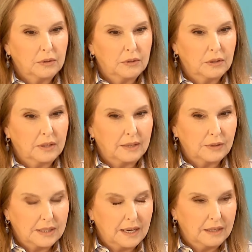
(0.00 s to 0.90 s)
look
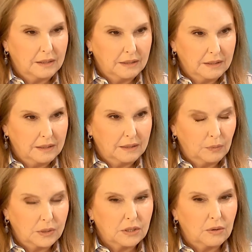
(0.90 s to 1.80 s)
outside
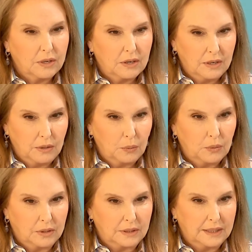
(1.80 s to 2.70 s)
and what's going on in the
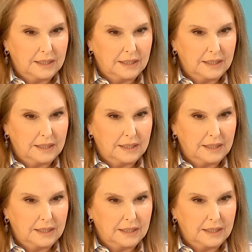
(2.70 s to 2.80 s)
world,